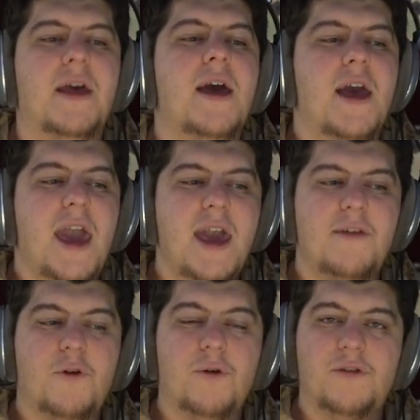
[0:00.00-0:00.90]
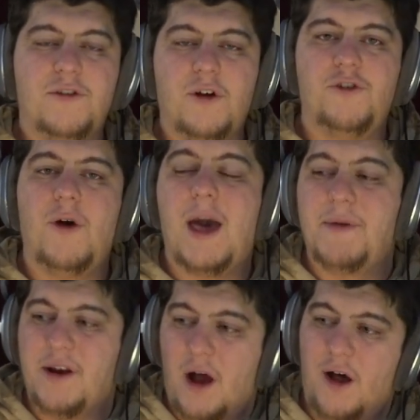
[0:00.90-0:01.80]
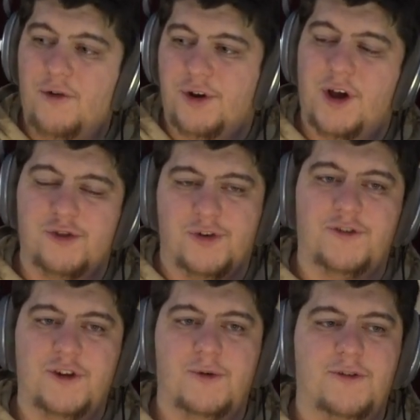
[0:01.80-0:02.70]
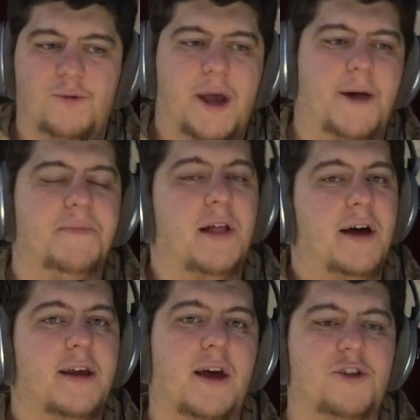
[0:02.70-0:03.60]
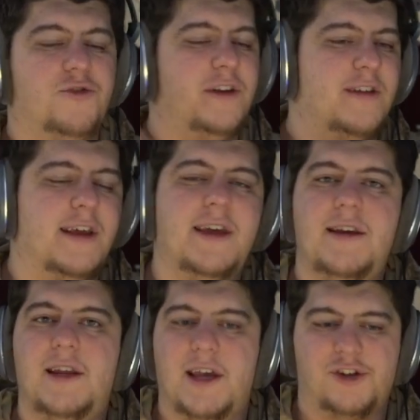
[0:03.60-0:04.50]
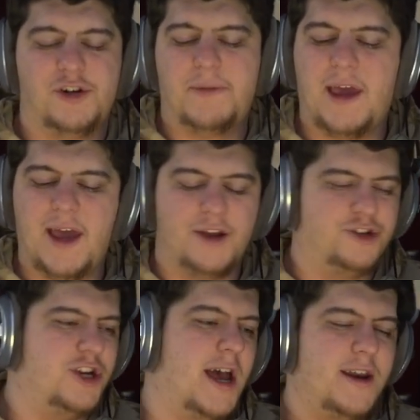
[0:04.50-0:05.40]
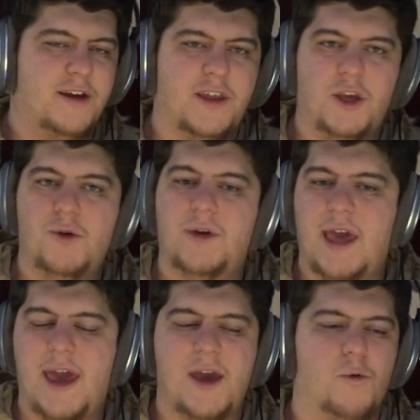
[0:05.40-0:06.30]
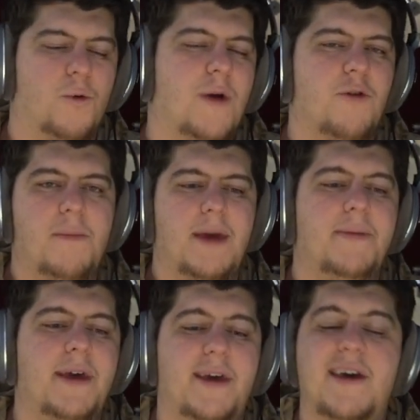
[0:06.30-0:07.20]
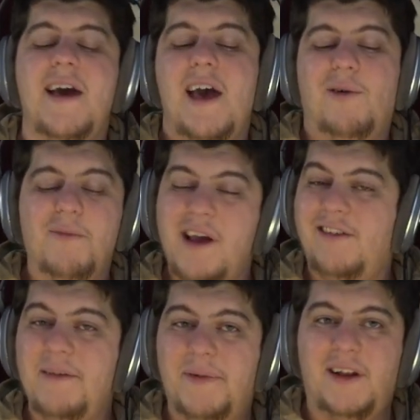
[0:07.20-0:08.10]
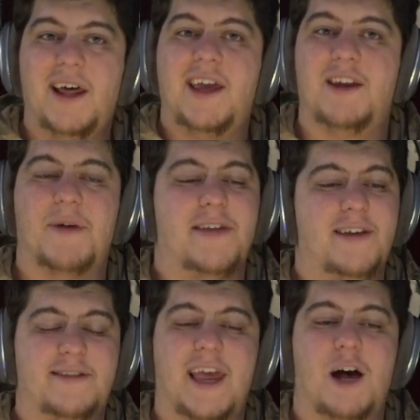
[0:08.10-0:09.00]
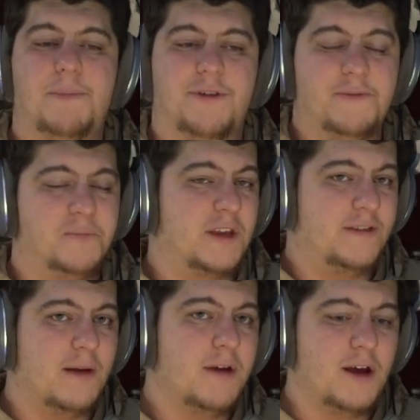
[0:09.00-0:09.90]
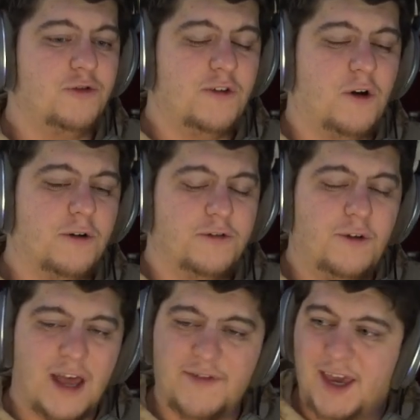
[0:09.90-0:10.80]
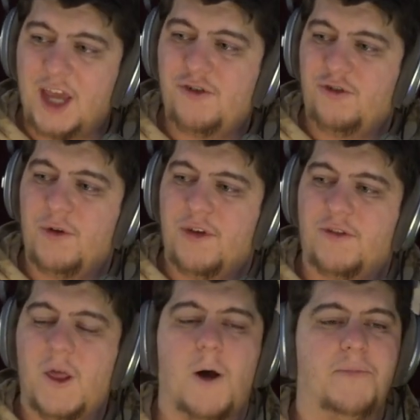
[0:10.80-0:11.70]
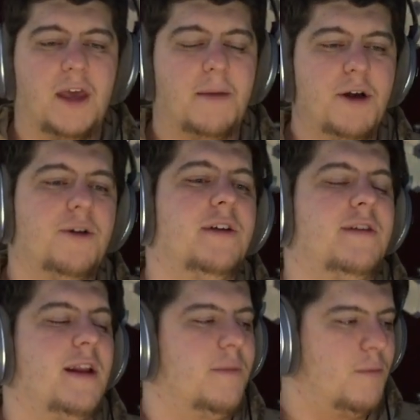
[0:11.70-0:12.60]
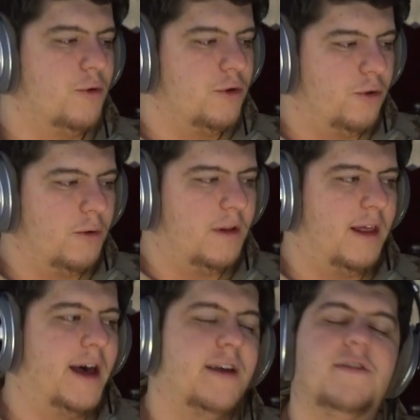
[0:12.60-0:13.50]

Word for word: And of course, it's also happened in other countries too as well. A lot of countries in India, Japan, China, the U K, wherever it may be, were basically plagued by these scalpers. Some countries are still having issues with this though. Like America is getting a little bit more normalized,